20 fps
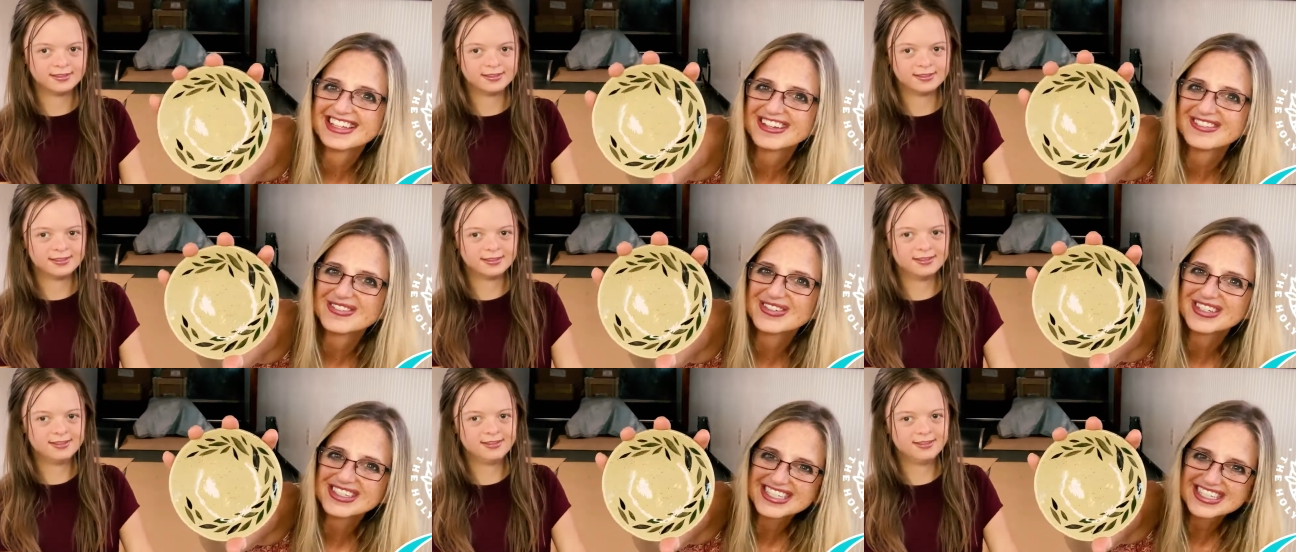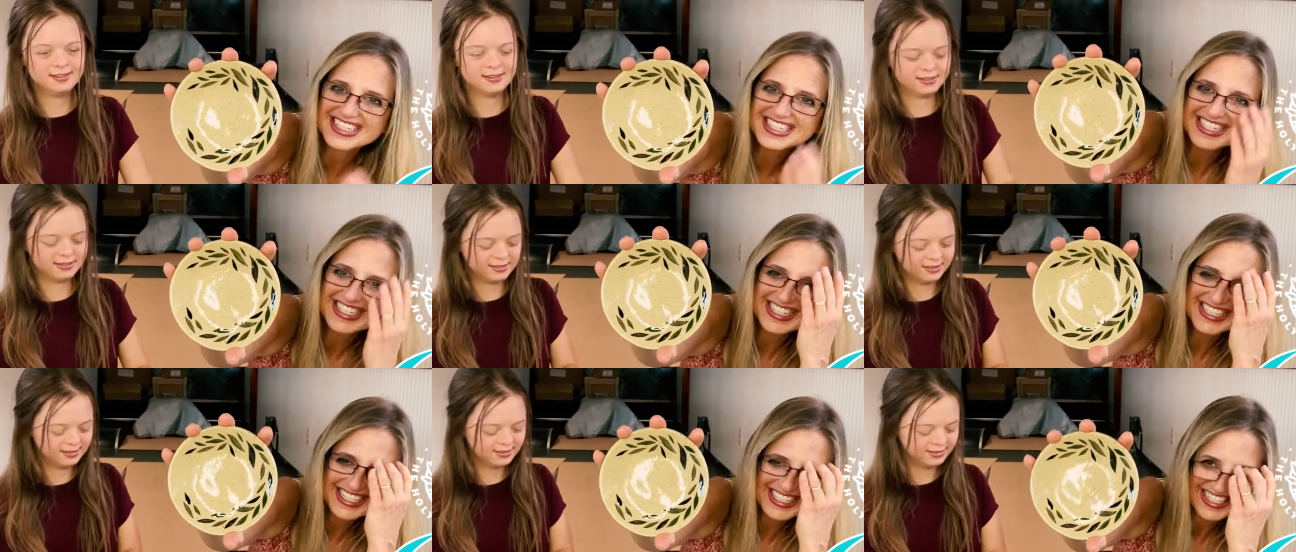
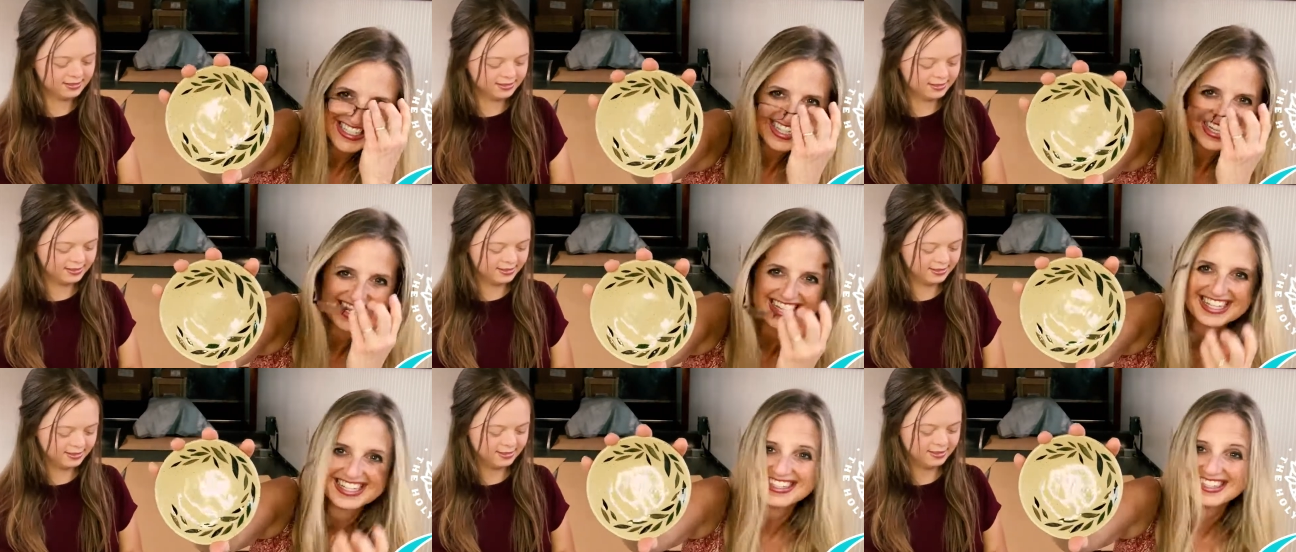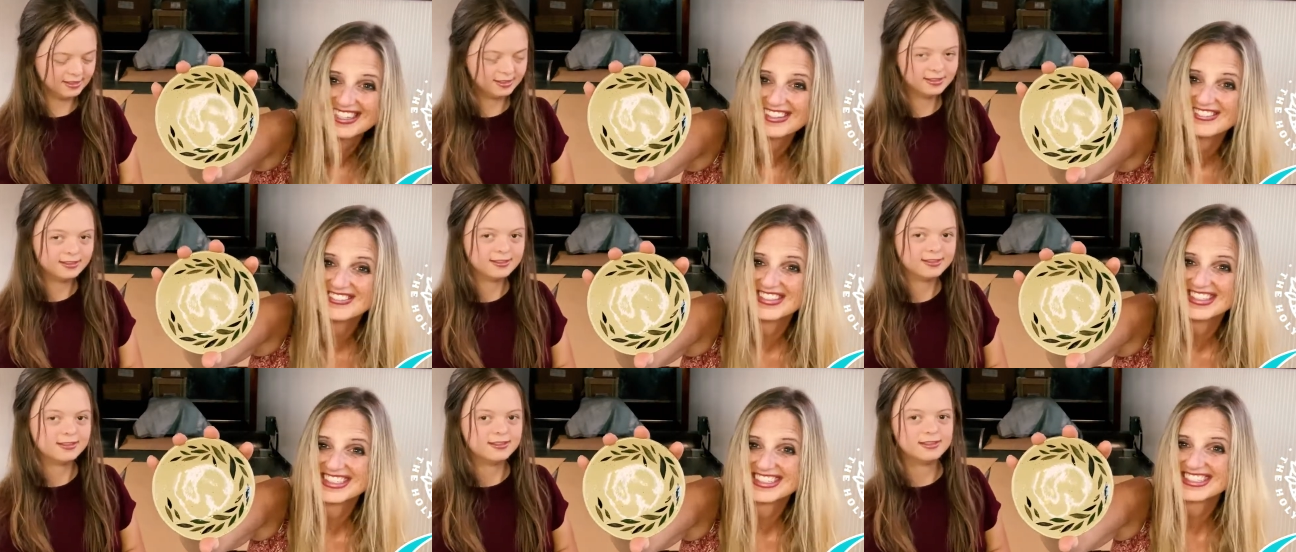Speaker 1: I love
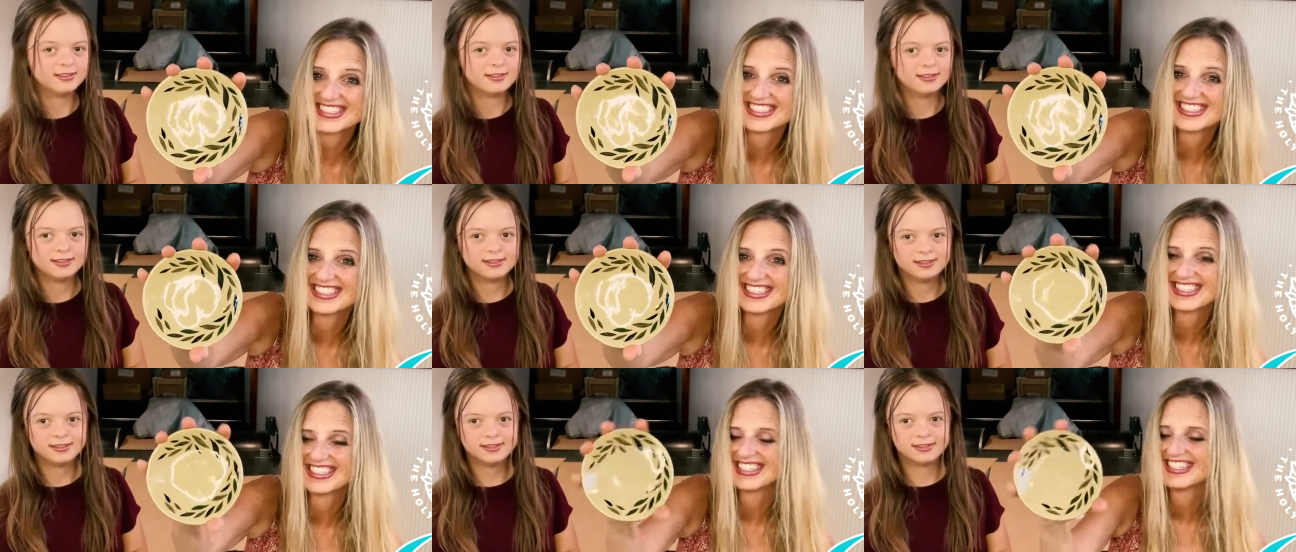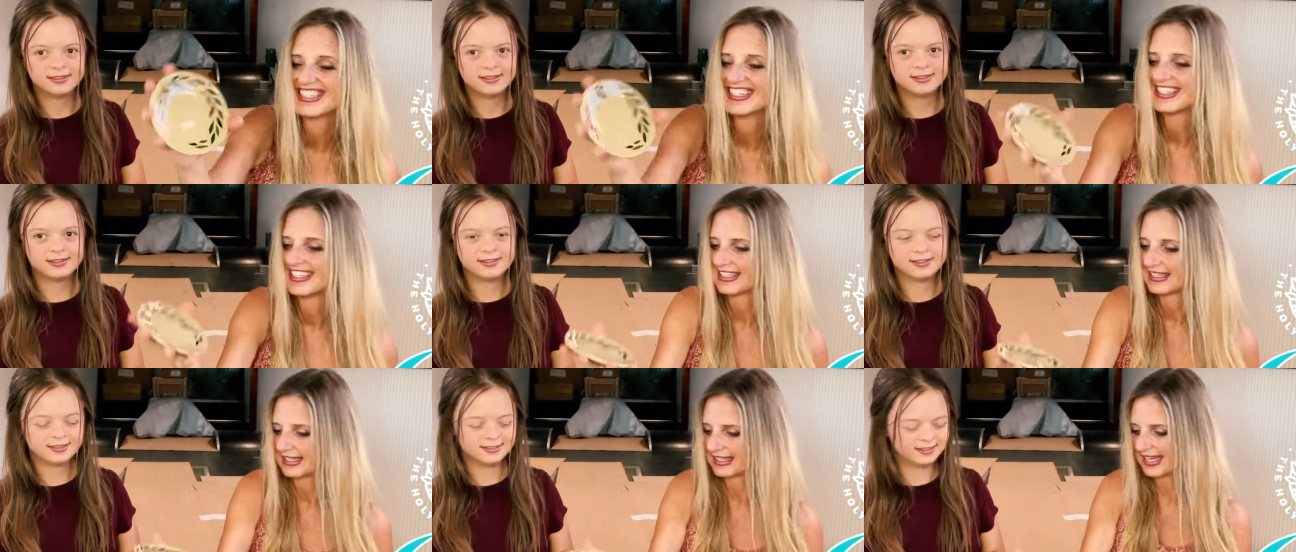it.
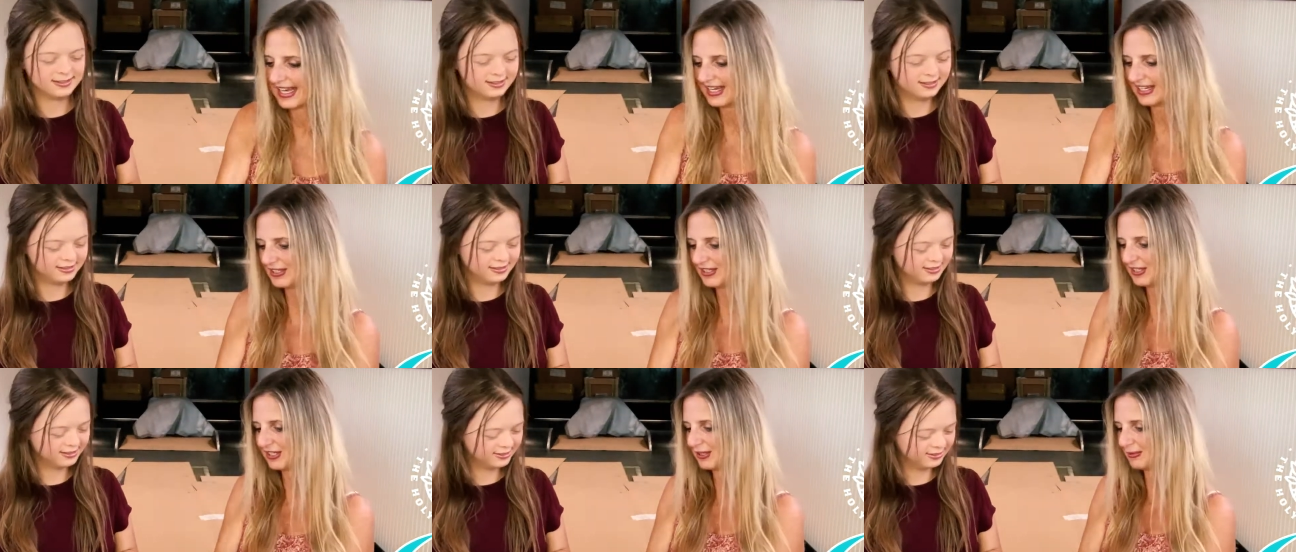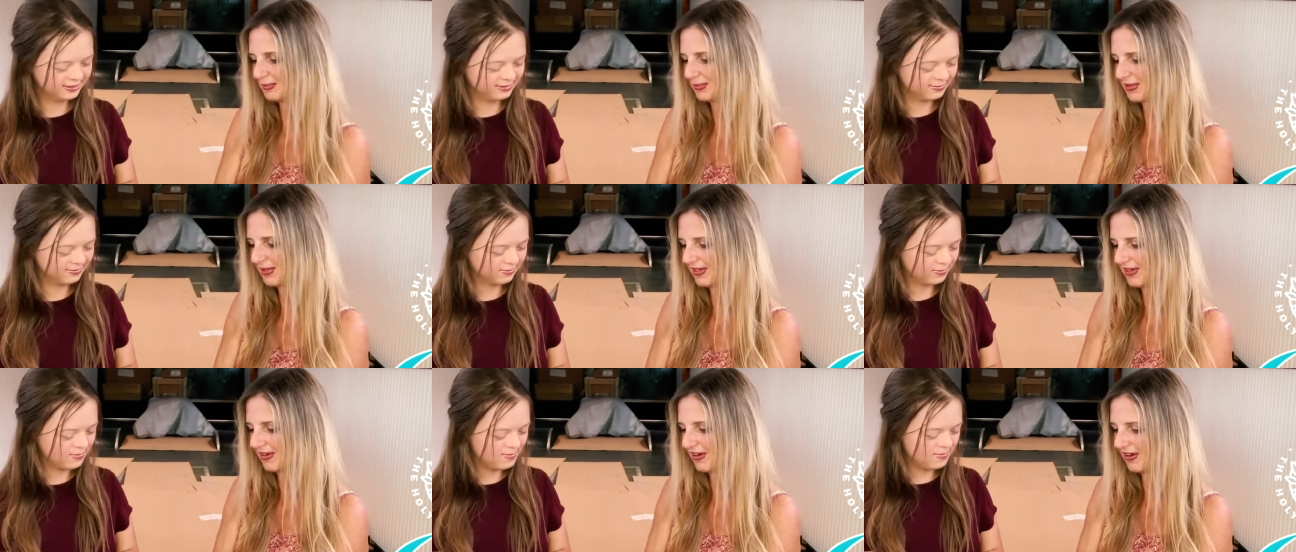That you could
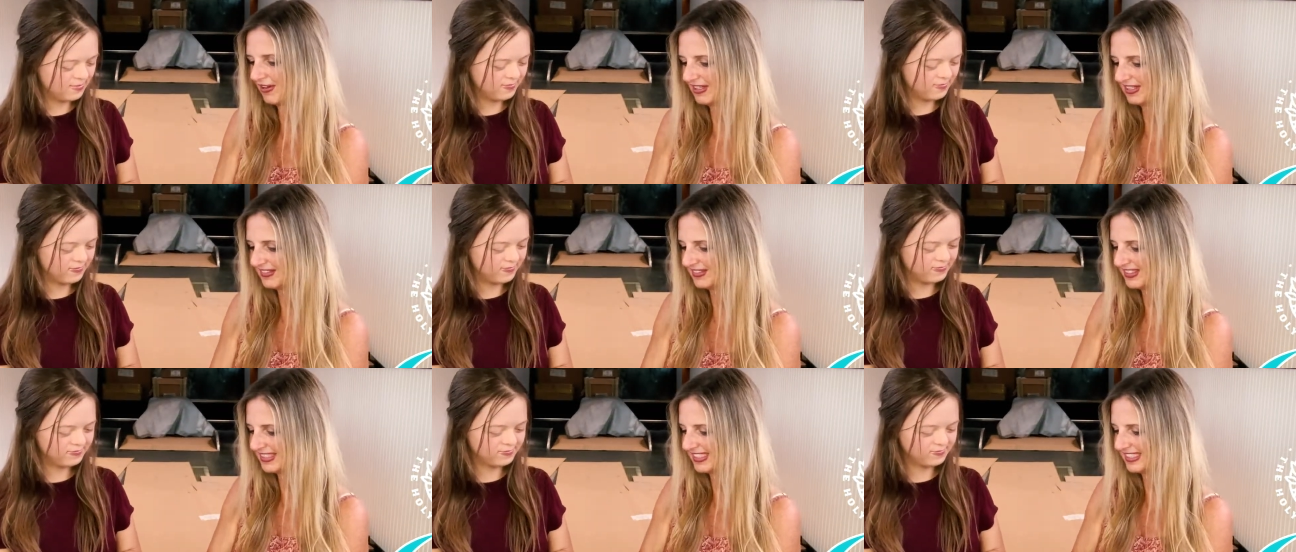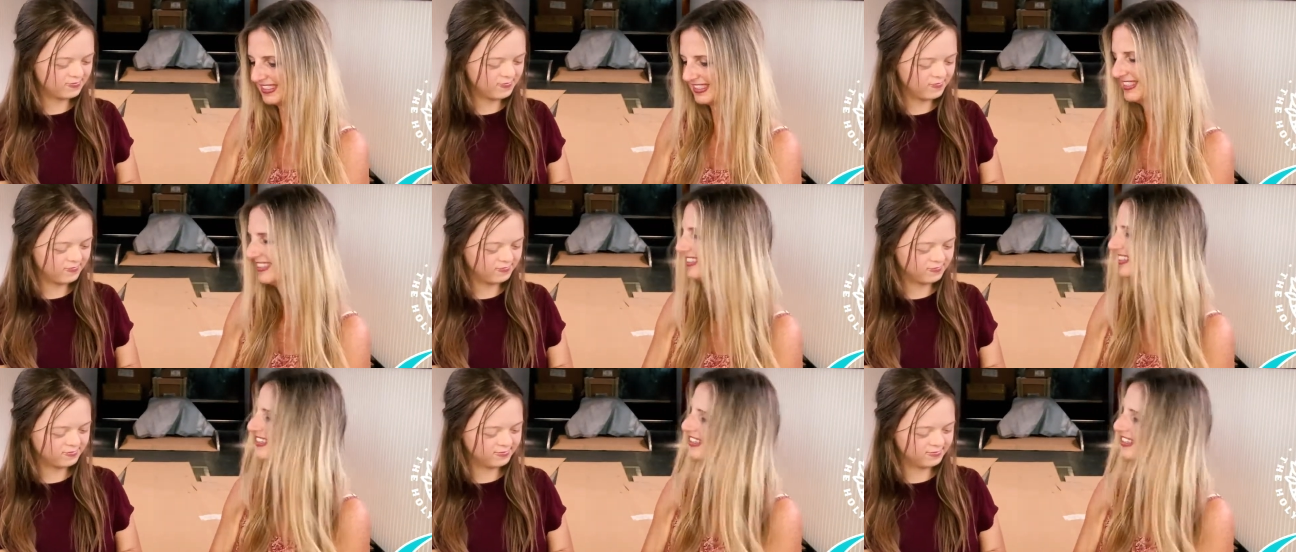put olives in